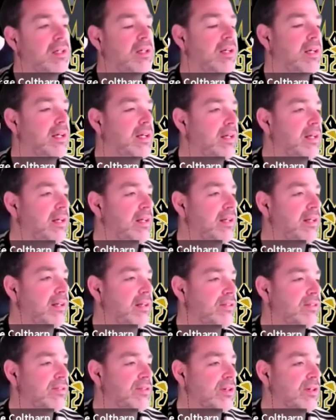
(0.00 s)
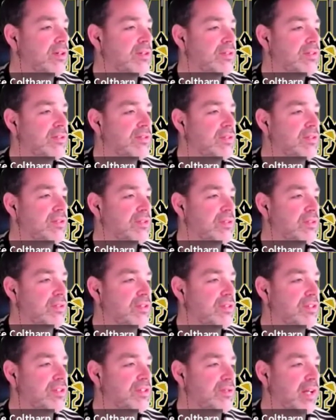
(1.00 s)
And so it's
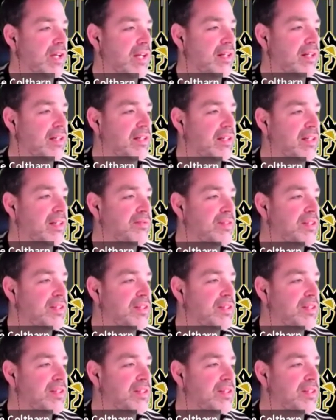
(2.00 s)
just like a gift.